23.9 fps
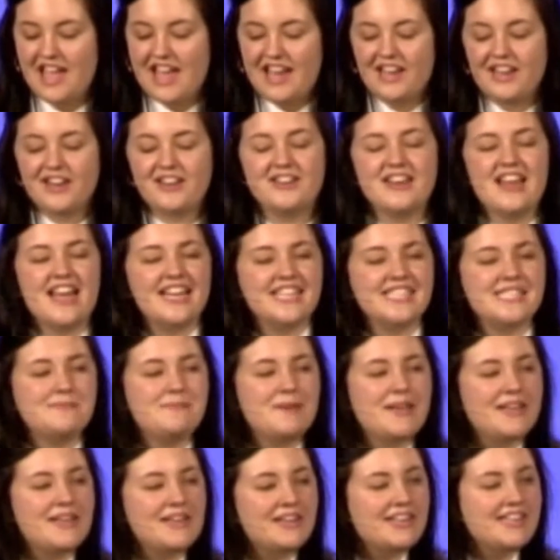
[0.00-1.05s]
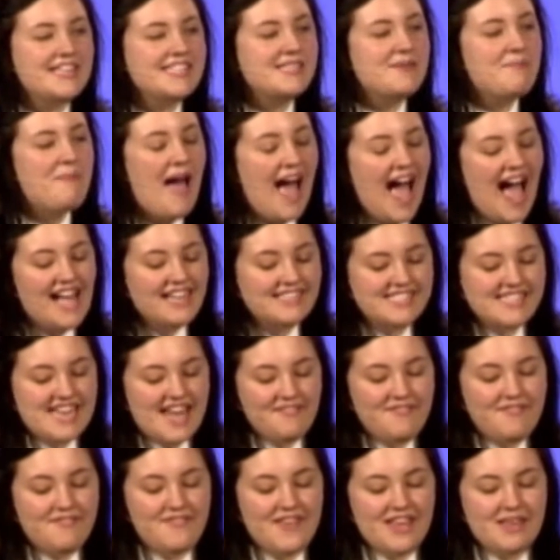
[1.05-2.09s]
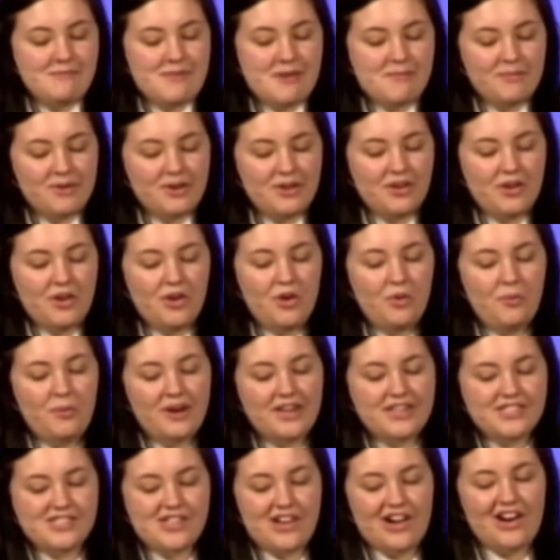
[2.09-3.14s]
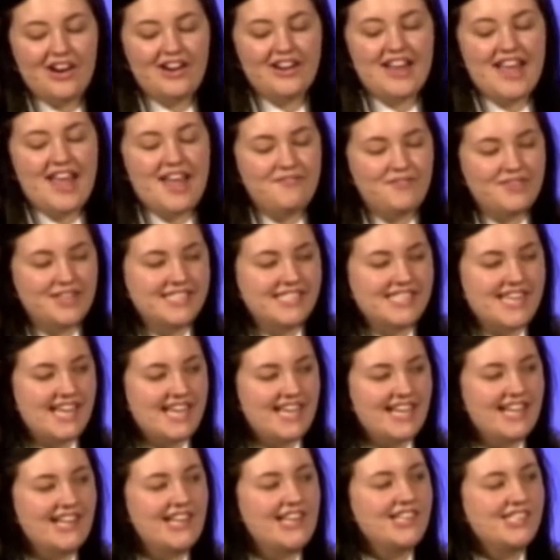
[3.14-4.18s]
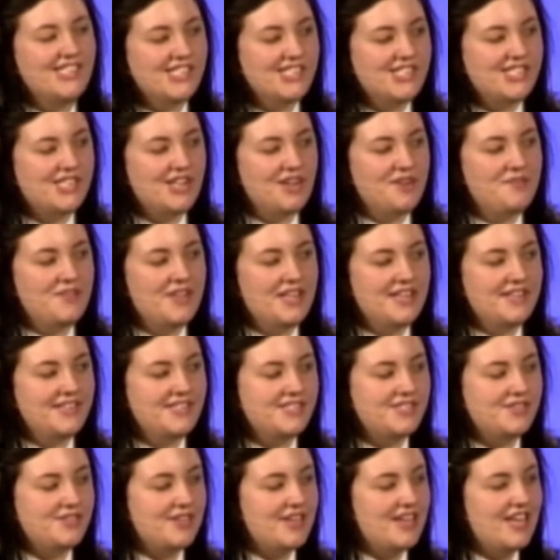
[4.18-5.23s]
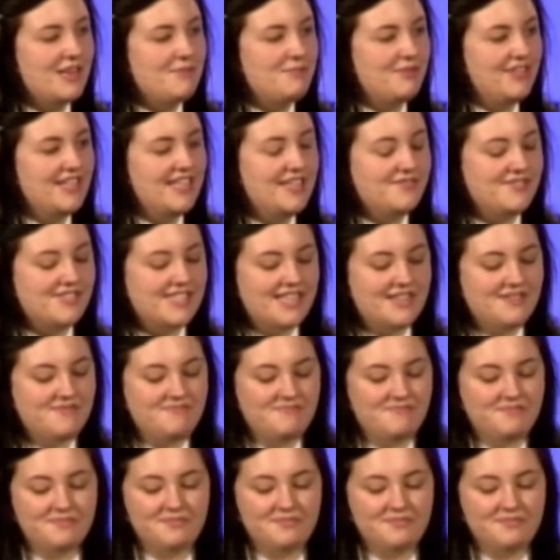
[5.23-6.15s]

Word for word: Your next speaker is a past FFA member who works hard every day to serve the industry he believes in.